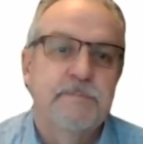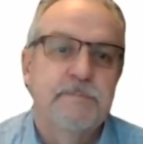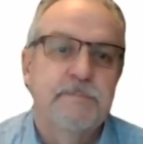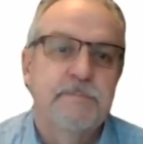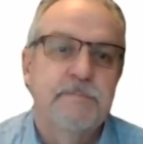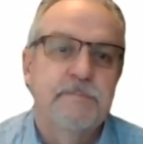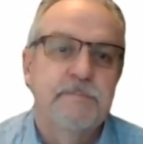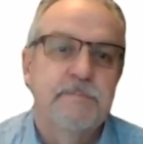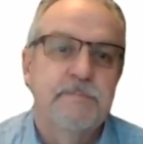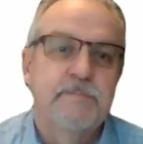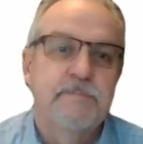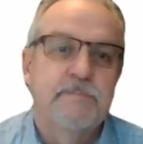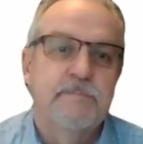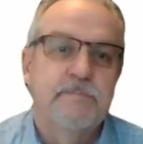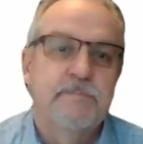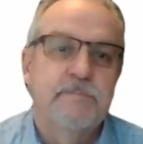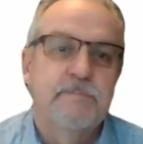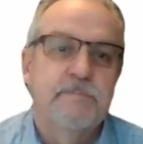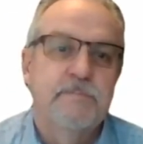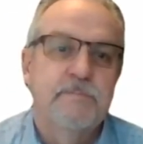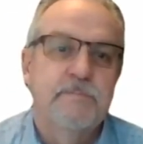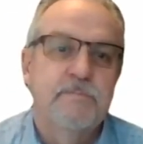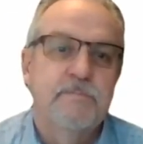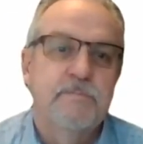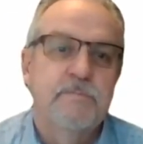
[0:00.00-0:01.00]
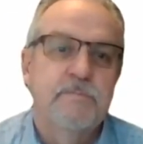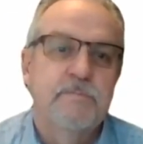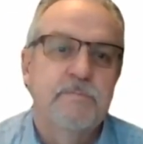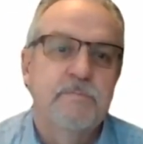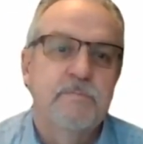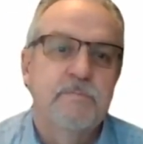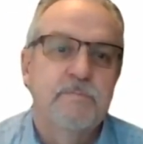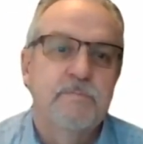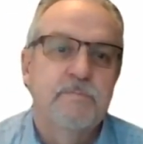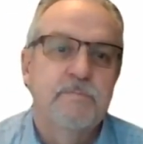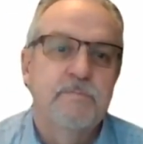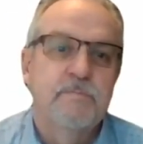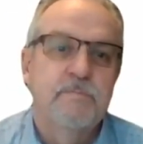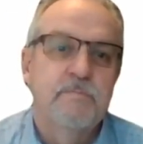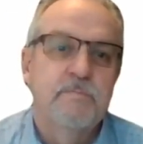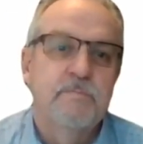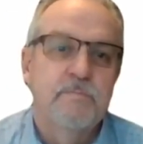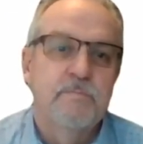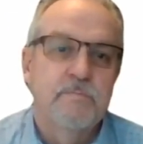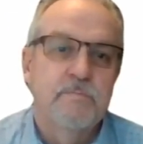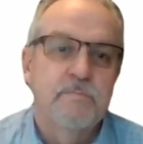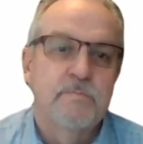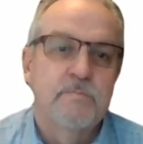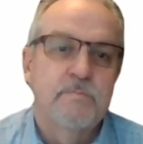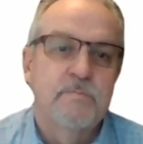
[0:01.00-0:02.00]

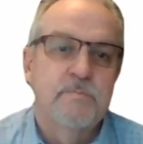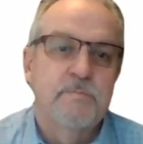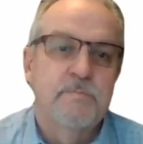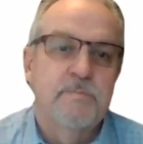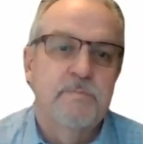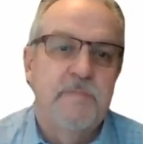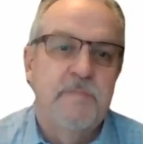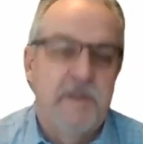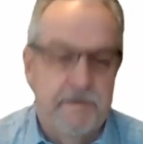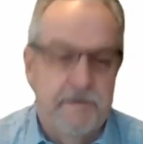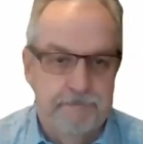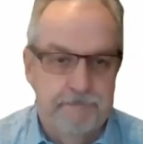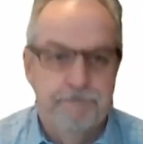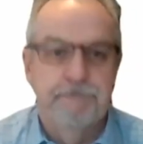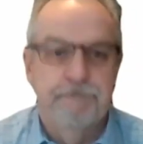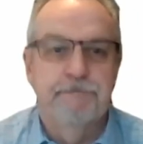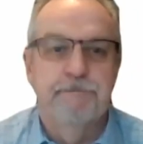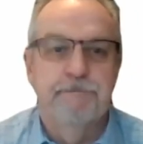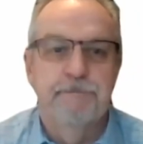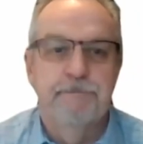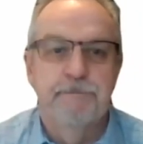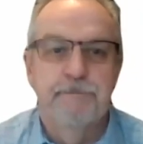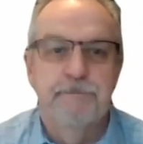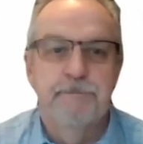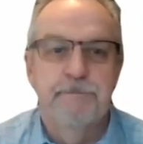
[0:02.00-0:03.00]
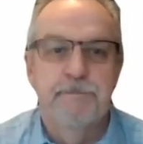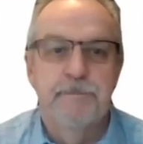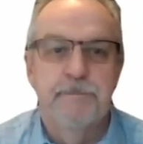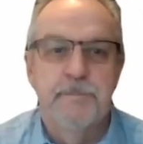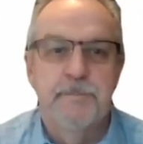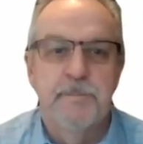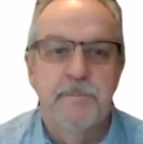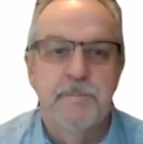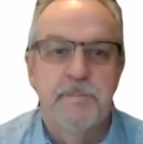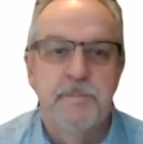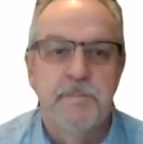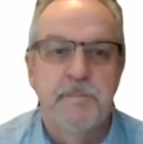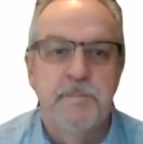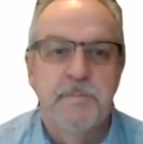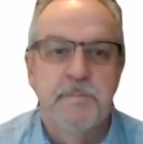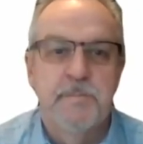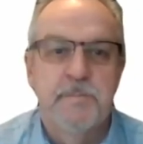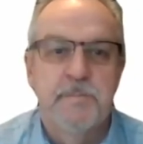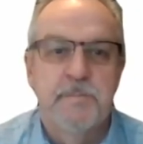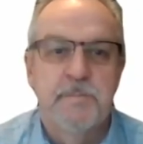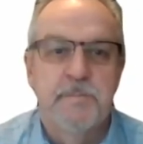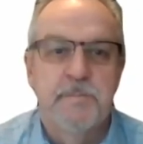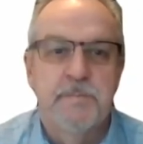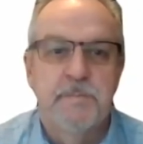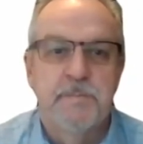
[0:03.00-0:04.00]

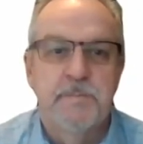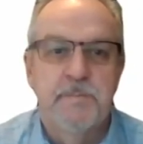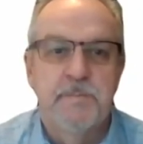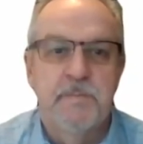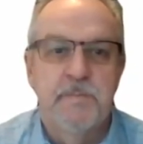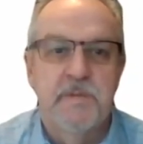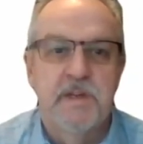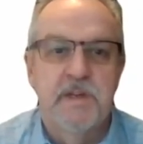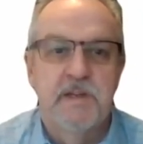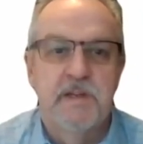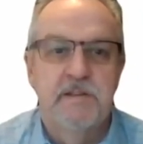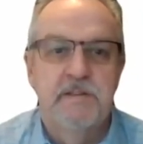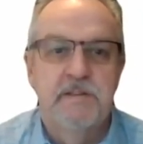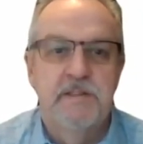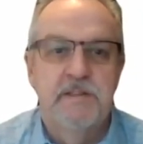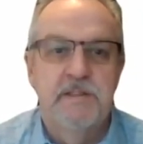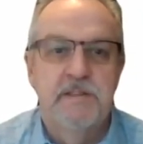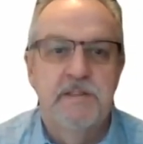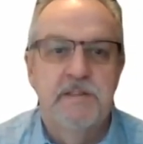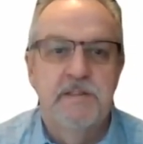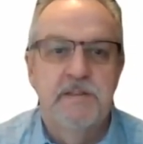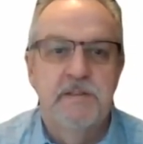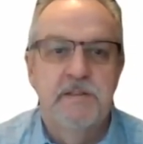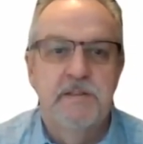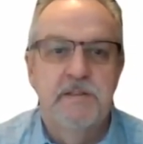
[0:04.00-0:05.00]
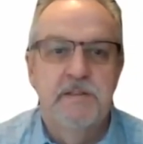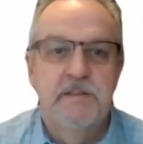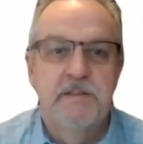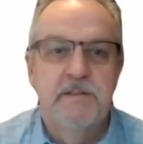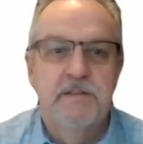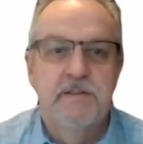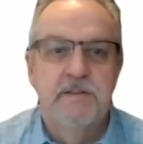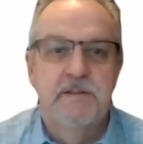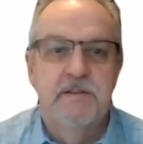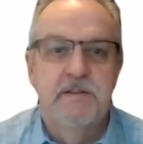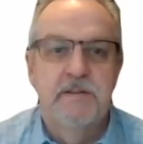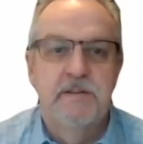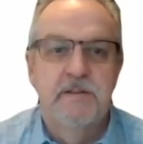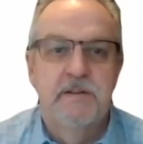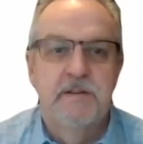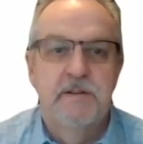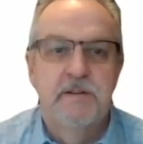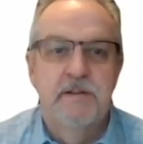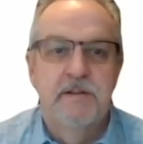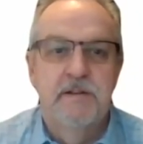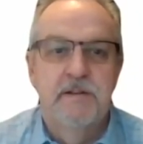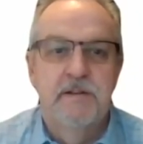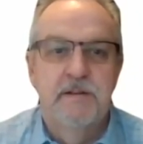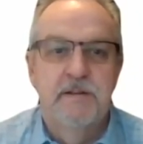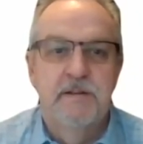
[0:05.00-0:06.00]

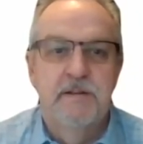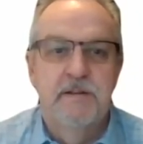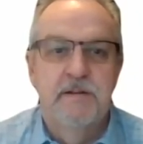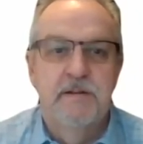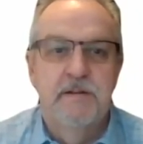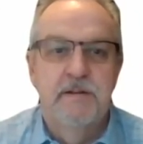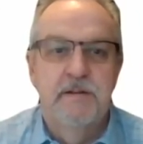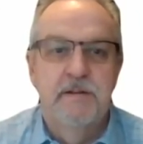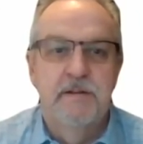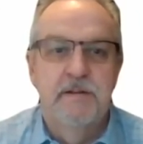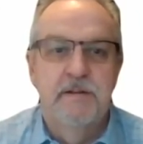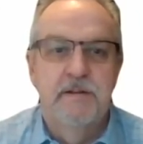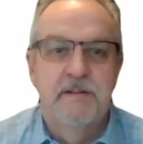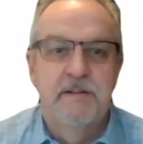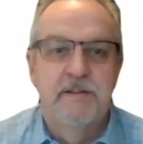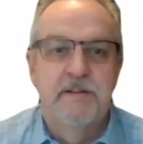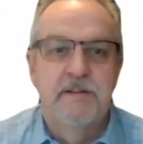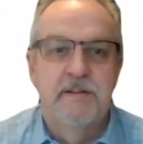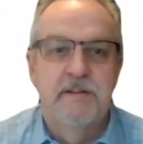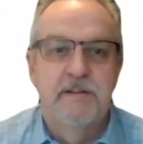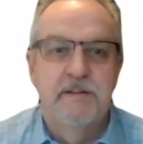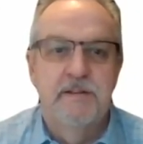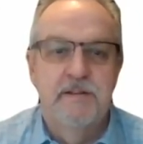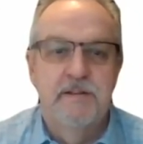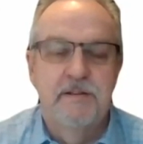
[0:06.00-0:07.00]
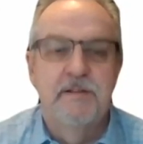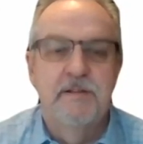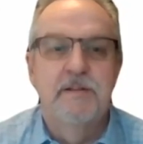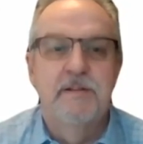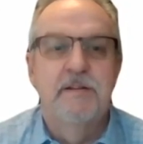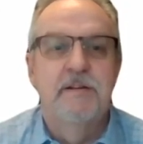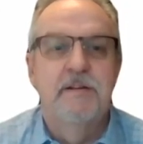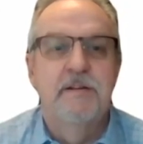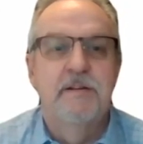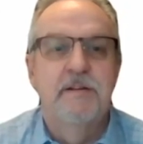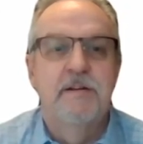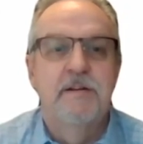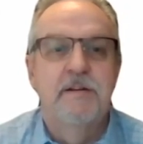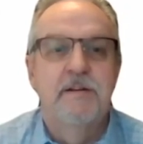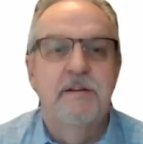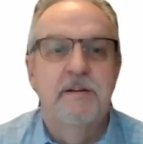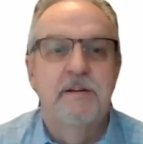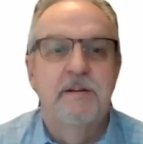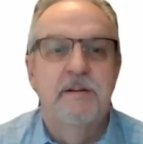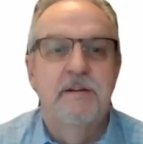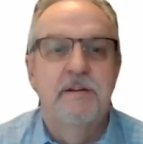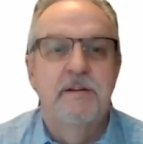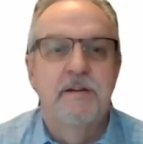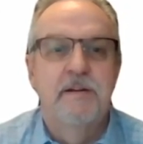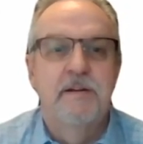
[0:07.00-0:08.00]
[no speech]